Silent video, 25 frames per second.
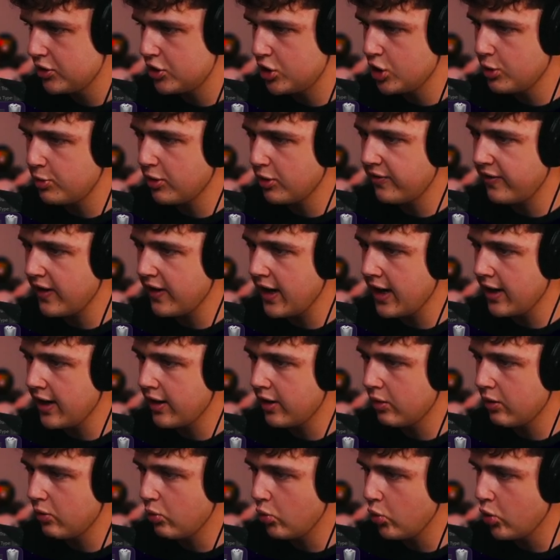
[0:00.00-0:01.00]
Super
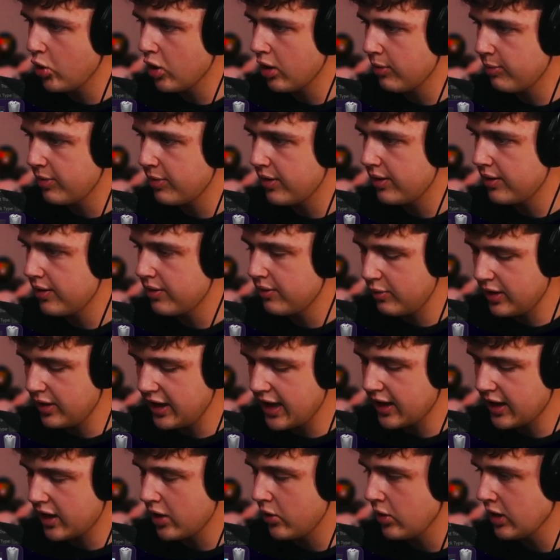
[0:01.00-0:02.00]
fire warp
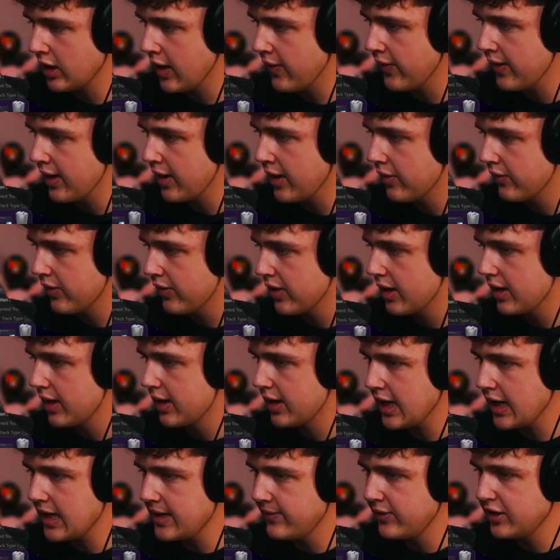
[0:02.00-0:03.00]
we got going on there.
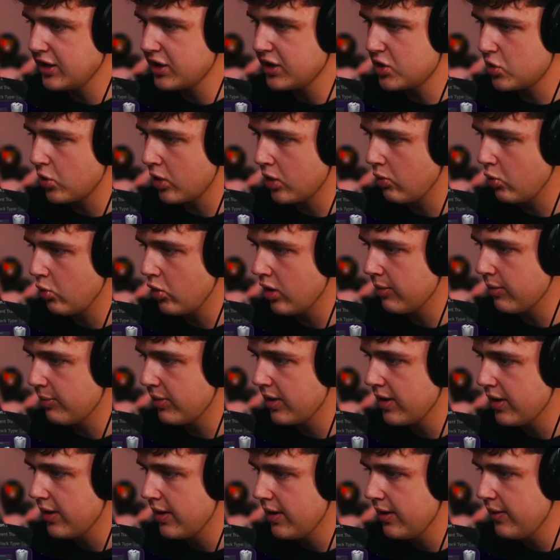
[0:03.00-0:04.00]
Kind of a distort
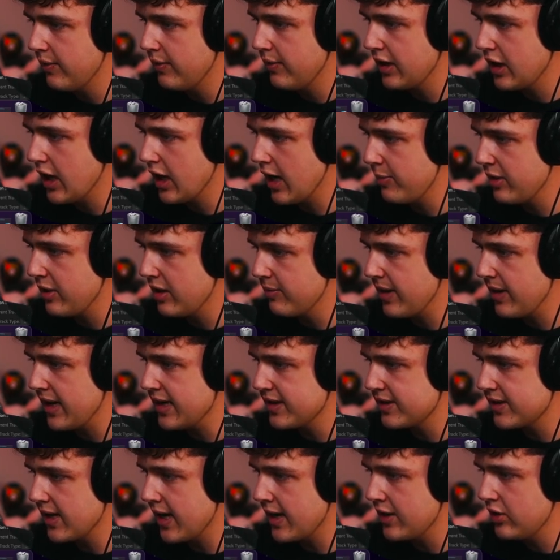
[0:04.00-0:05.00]
warp. We copy and
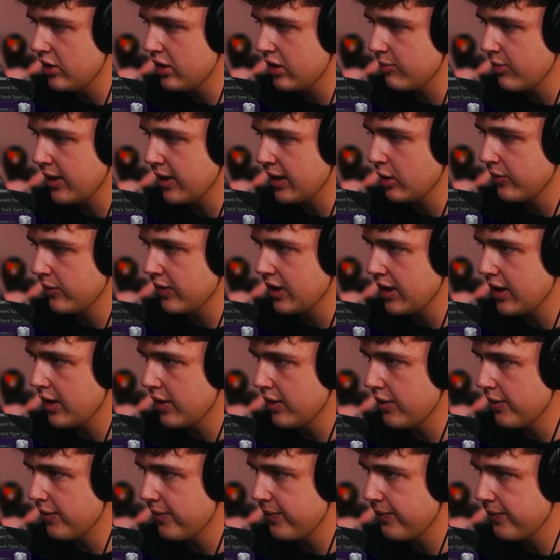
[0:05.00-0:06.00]
paste that. You can bring it over
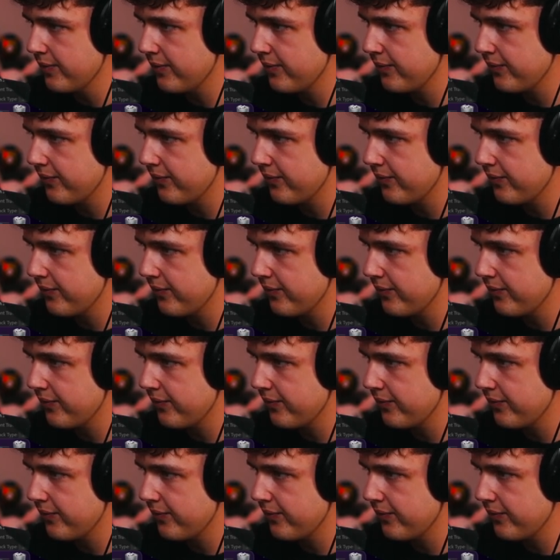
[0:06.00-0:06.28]
here.